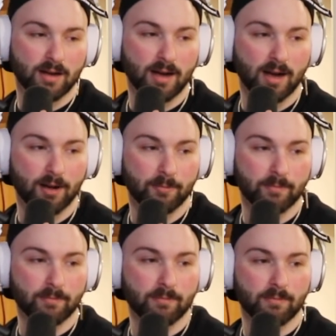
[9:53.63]

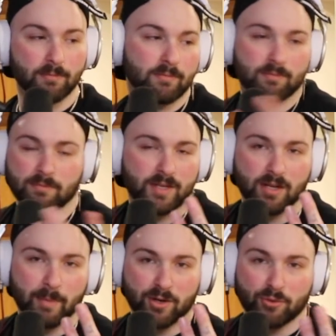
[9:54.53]

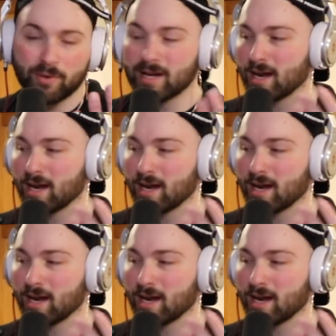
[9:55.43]
my career.